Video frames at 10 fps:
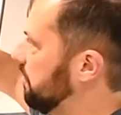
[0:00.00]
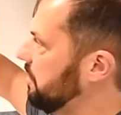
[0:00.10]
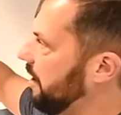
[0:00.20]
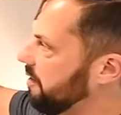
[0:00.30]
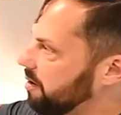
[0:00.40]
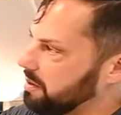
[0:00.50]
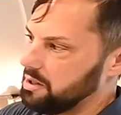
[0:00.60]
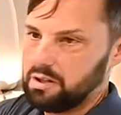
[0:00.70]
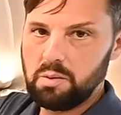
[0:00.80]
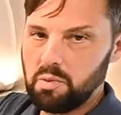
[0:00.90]
stereo,
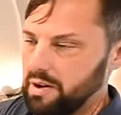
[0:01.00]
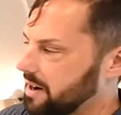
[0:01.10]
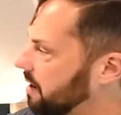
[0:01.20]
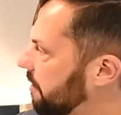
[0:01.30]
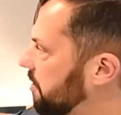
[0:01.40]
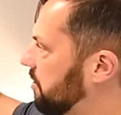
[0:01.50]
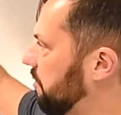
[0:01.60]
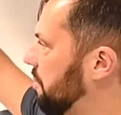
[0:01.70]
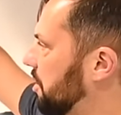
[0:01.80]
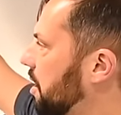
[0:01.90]
because it's a marine cover, it's a
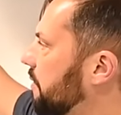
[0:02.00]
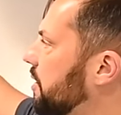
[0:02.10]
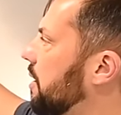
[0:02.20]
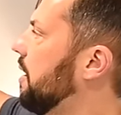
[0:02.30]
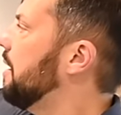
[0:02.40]
rubber cover.